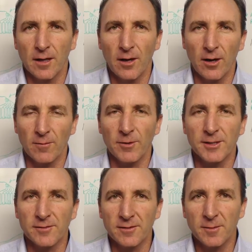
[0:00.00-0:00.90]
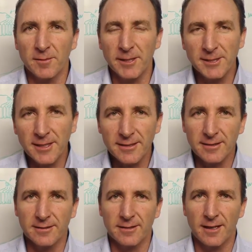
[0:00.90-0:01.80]
Hi, I'm Chris from The Big Picture,
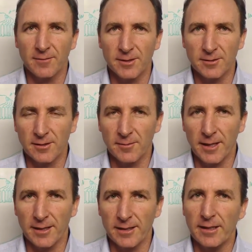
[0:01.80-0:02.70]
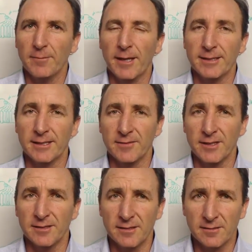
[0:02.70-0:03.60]
and today we're talking about
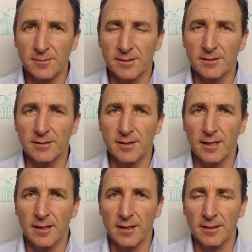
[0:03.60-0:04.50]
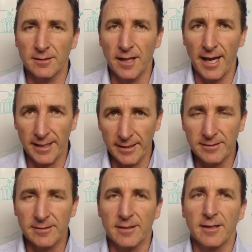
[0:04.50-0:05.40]
MATV systems and head
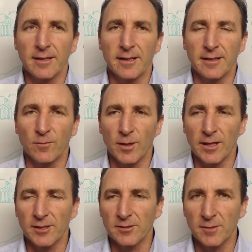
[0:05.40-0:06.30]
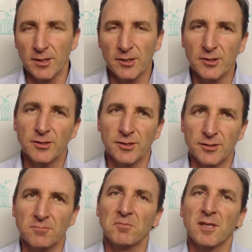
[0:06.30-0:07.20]
ends and where they should be used
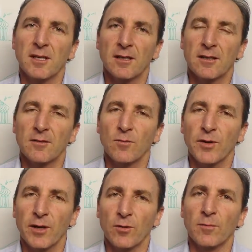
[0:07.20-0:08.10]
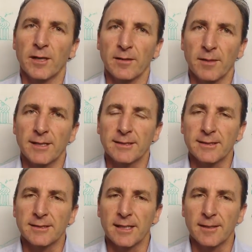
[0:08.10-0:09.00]
and what they all mean,
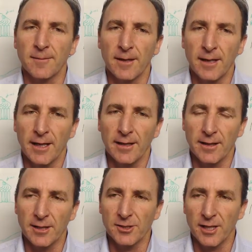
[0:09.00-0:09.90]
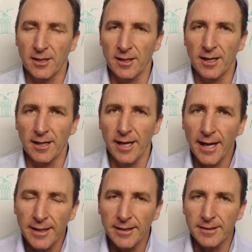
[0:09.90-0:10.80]
basically. So in a nutshell, a
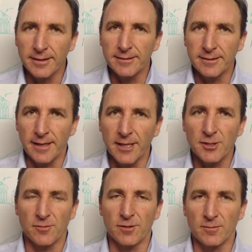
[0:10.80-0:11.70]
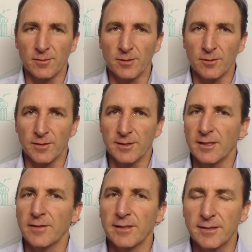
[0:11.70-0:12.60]
head end is the engine room of a
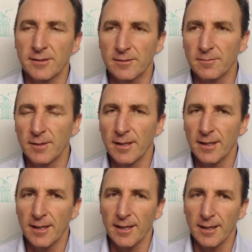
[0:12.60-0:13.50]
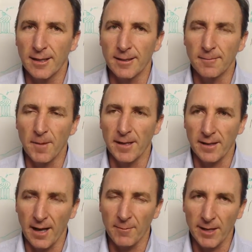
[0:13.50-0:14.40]
TV system,
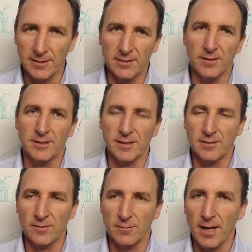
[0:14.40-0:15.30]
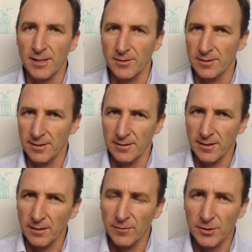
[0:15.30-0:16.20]
and MATV stands for Master Antenna
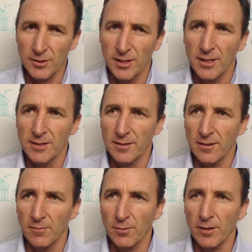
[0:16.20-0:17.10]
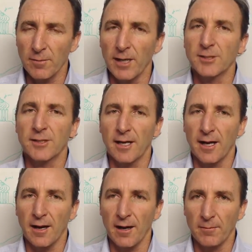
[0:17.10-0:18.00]
Television, so pretty much they
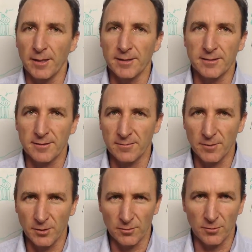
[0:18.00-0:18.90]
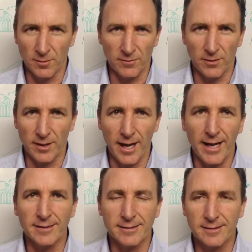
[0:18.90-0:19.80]
are a bigger system than you would normally find in a
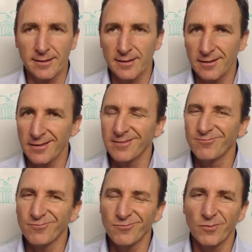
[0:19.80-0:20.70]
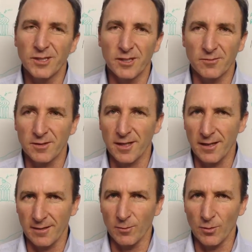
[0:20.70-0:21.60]
house. We generally say, I
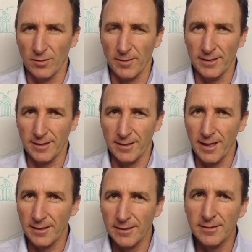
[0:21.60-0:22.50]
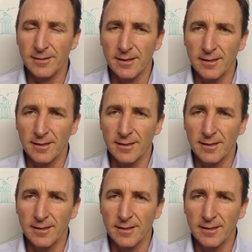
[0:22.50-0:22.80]
think, more than about 10 outlets